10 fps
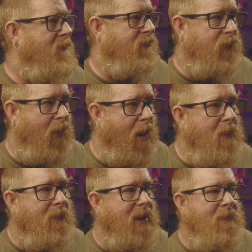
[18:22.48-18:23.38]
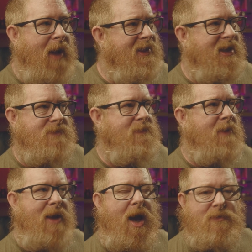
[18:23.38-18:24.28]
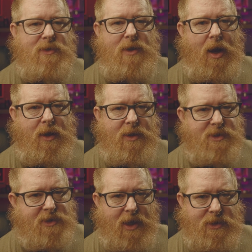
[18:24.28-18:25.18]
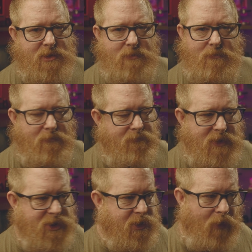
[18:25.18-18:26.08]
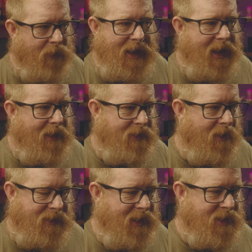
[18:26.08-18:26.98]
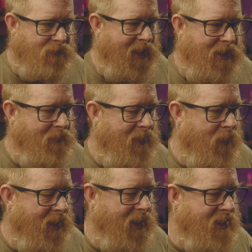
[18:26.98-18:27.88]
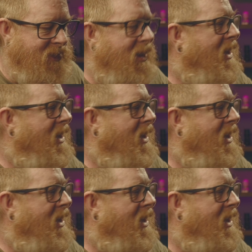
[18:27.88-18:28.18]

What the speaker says: Probably, I think it's maybe 109 in the States. Just throwing that out there. I think that's randomly what it is.